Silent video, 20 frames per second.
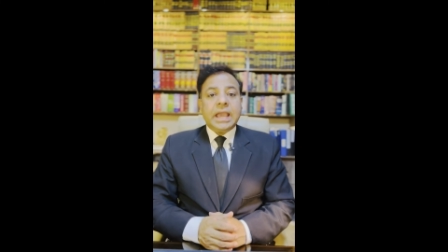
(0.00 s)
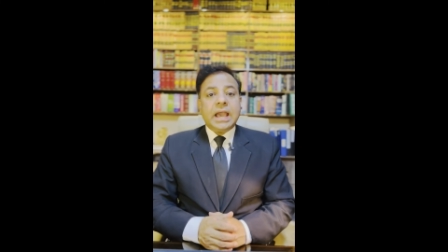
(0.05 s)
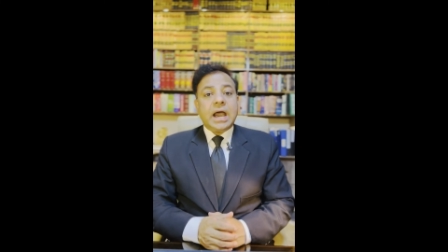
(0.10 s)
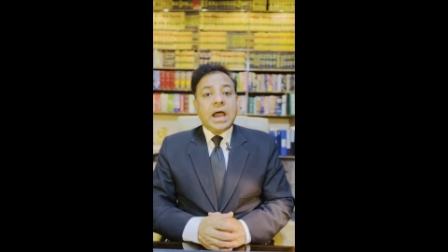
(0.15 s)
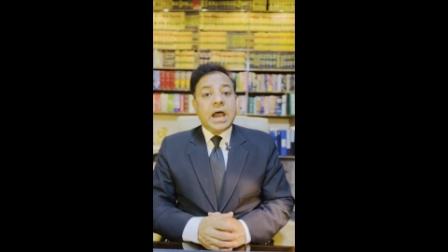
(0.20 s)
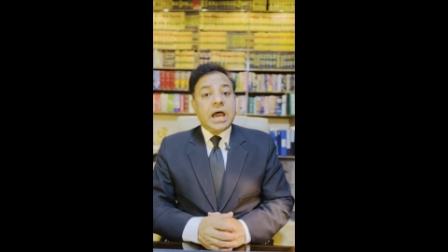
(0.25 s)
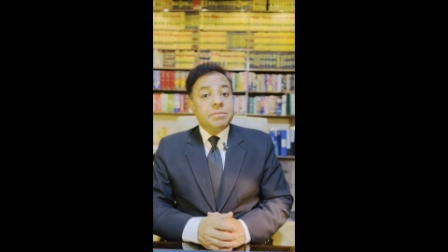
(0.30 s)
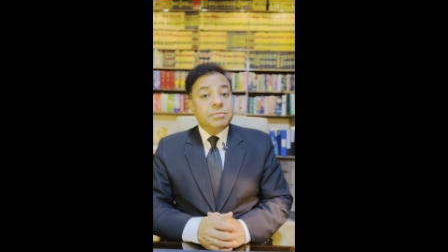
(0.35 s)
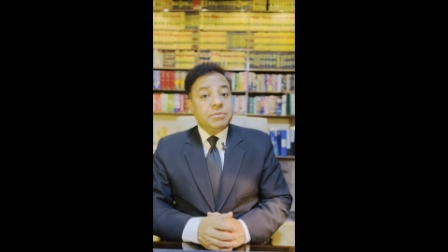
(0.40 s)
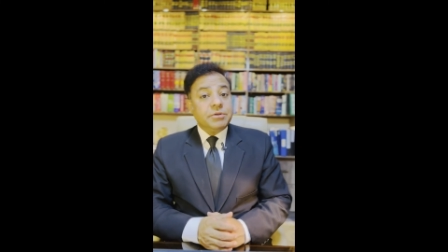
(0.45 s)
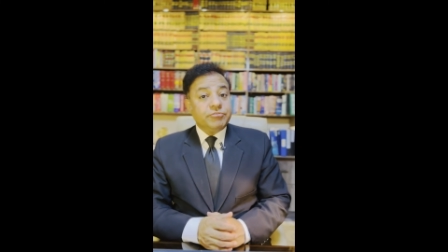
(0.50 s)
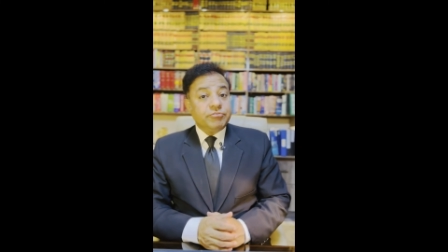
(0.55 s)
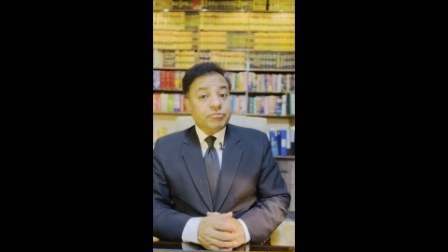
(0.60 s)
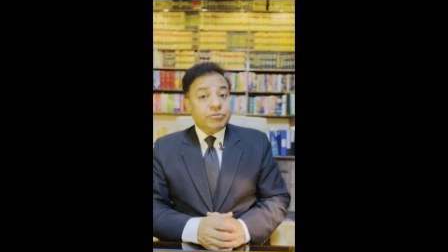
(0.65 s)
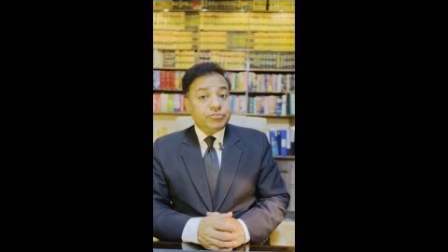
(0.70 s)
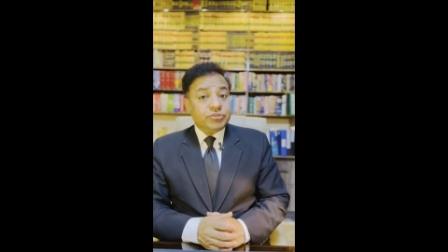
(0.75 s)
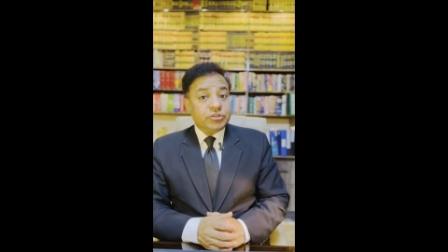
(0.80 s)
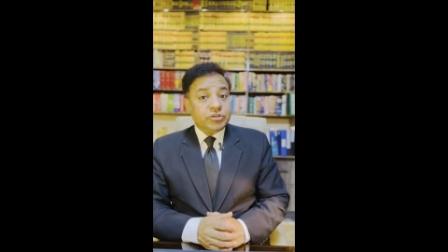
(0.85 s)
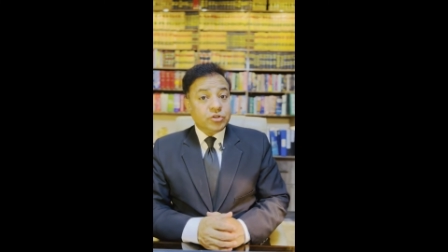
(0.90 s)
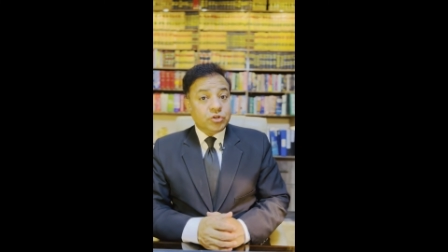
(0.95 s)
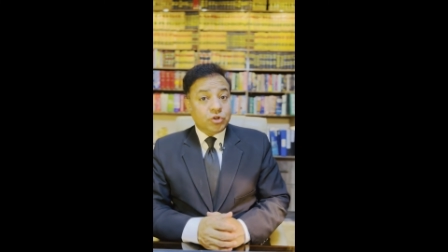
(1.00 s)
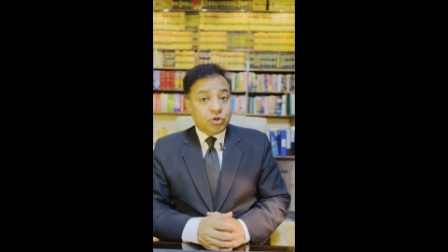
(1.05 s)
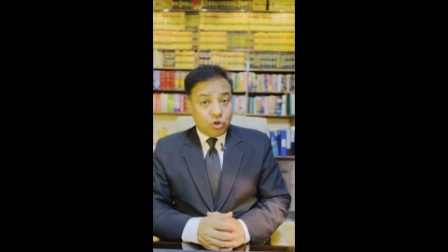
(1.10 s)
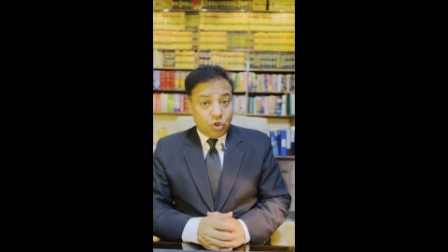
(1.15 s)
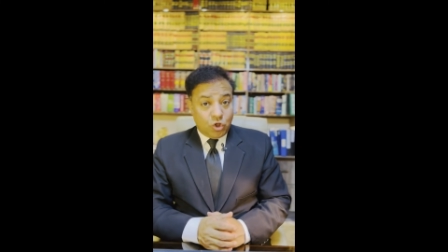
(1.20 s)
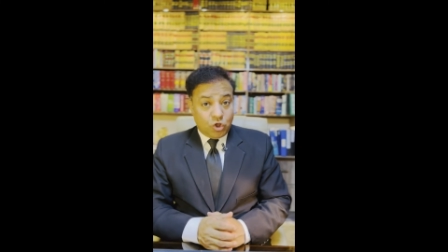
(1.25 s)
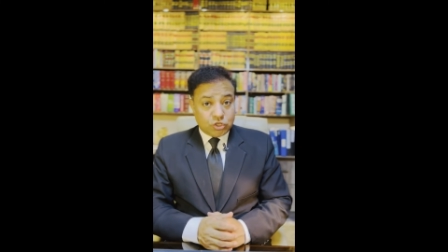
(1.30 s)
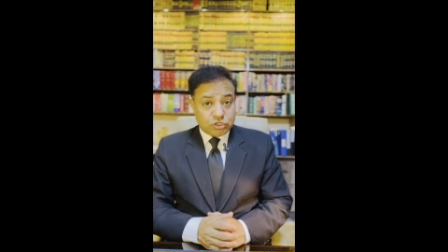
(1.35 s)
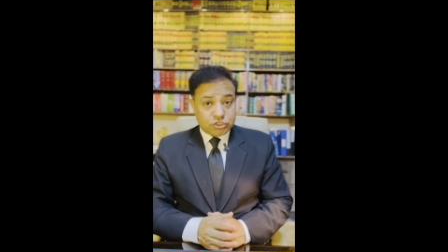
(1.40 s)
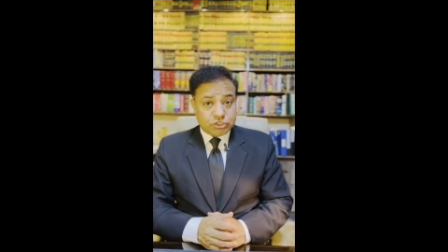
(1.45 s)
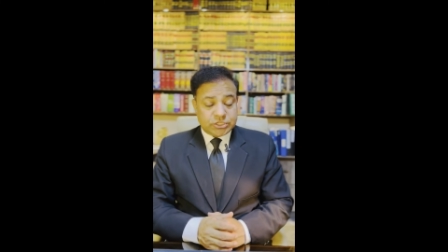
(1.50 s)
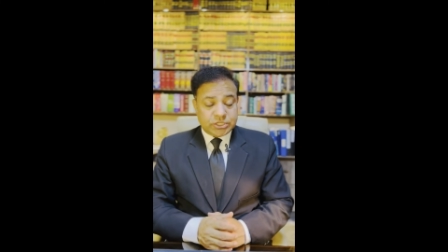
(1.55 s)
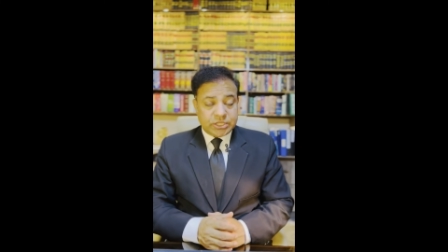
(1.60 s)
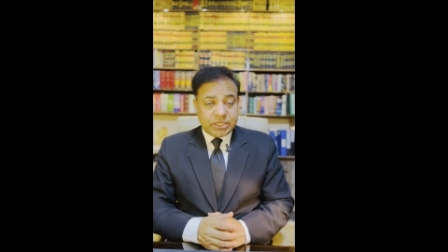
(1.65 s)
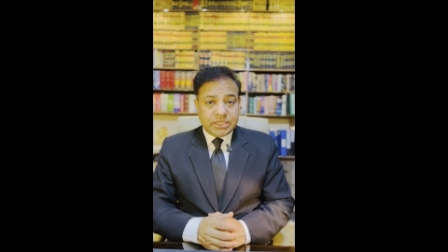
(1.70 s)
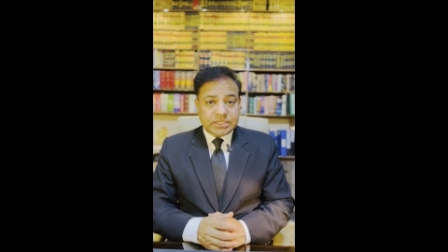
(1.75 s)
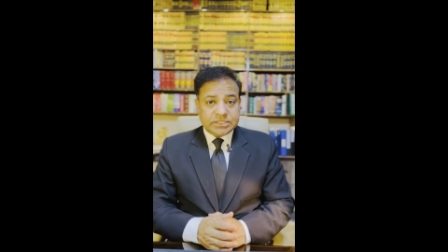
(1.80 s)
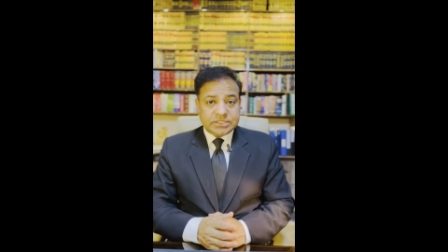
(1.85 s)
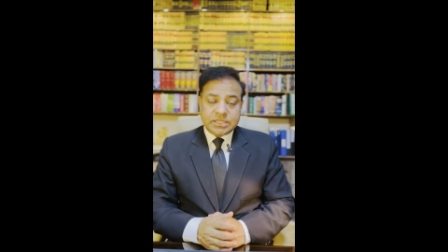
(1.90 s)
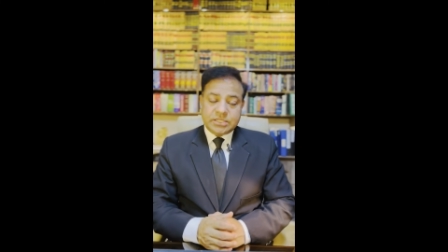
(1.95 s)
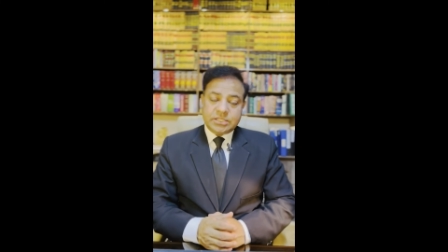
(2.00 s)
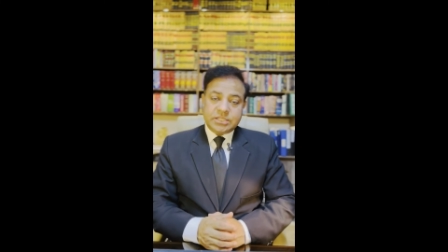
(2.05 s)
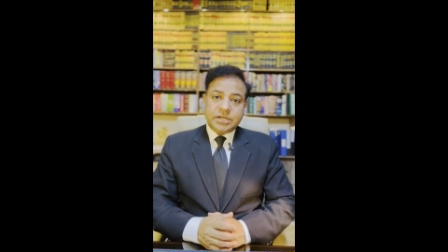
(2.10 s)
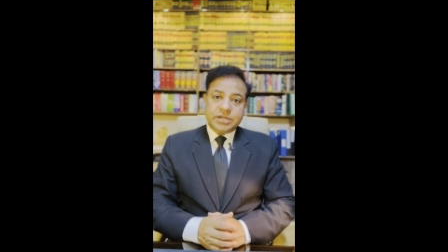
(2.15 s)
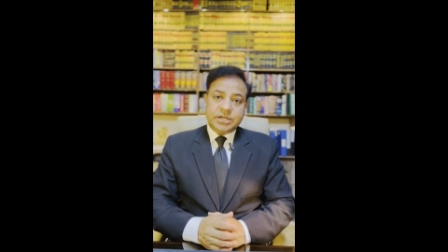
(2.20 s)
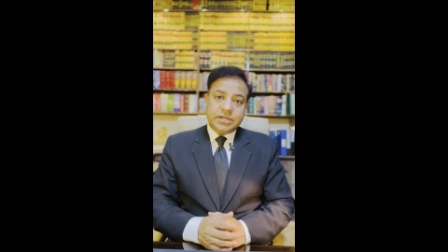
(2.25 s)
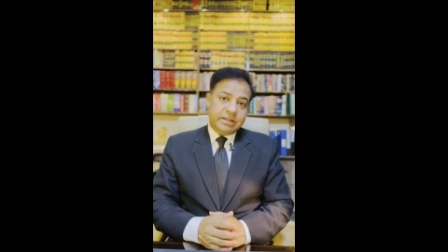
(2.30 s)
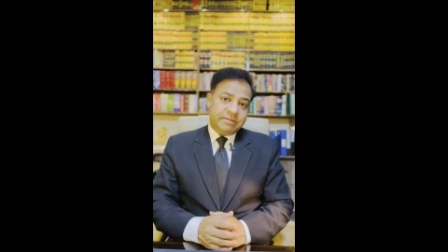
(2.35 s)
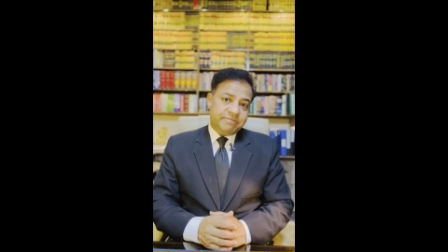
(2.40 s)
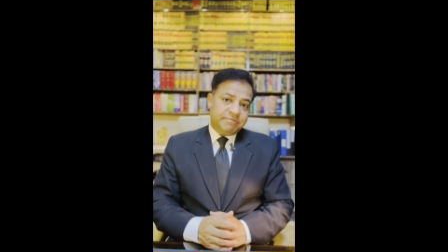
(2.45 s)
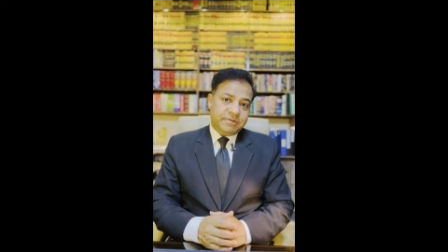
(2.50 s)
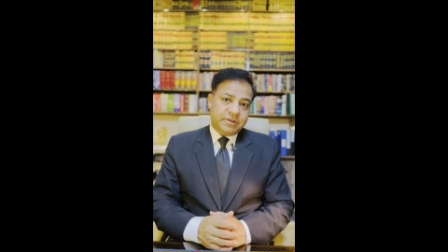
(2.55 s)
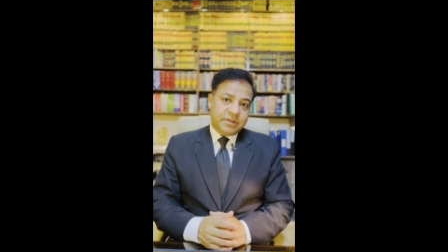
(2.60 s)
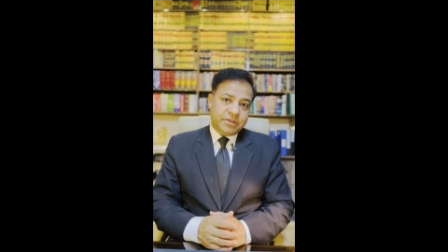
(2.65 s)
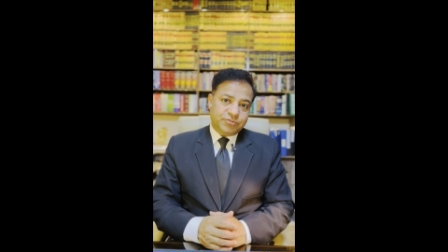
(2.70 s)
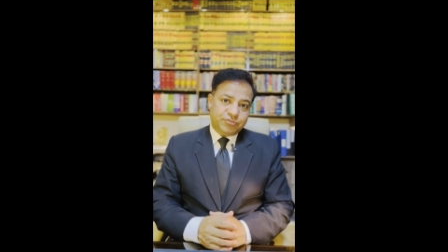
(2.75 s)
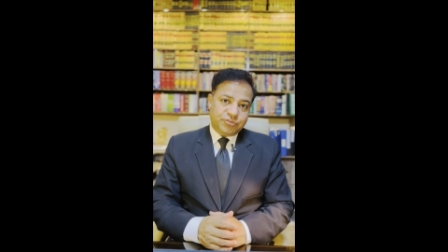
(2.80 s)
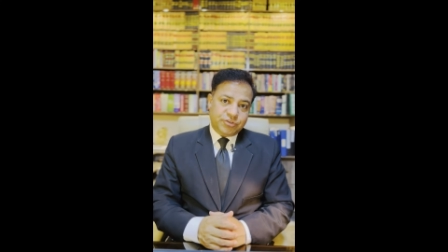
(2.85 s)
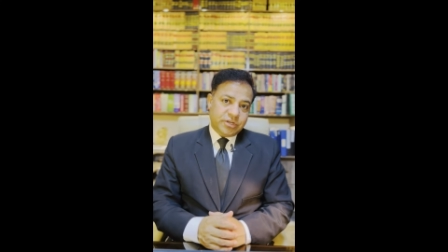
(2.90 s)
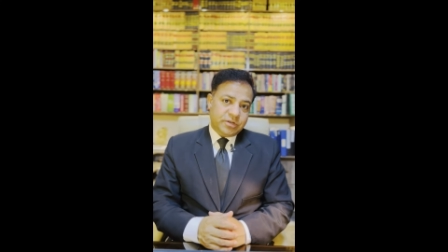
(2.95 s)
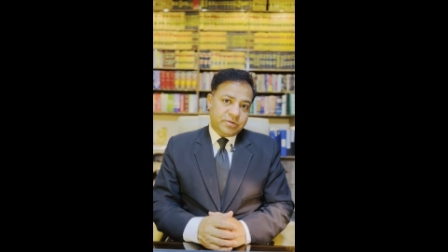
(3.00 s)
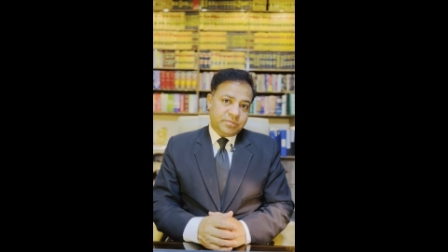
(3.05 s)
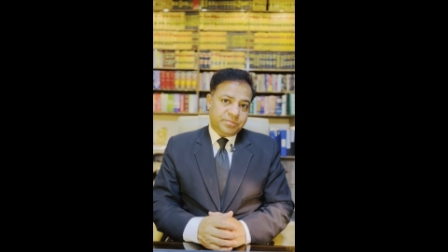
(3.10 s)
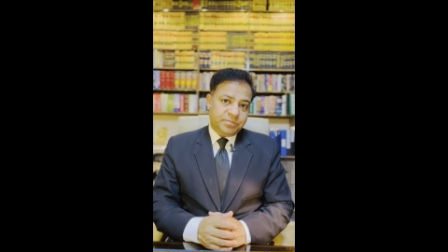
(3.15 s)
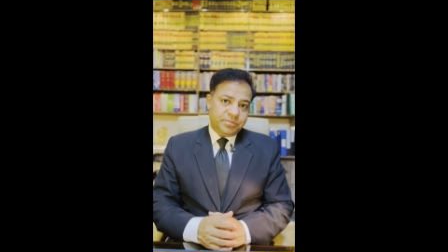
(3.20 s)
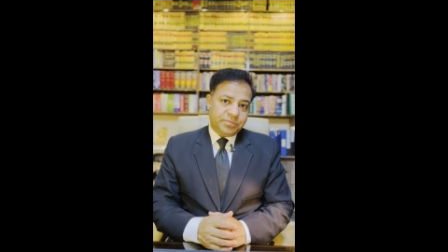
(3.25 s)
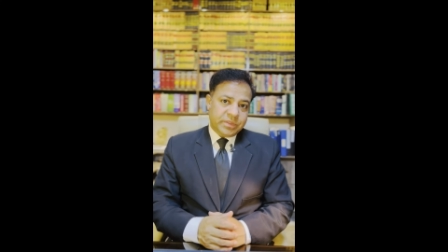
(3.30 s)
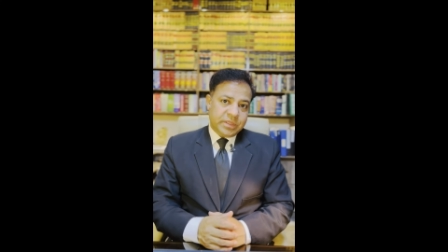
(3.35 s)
Arbitration clause is the third definition.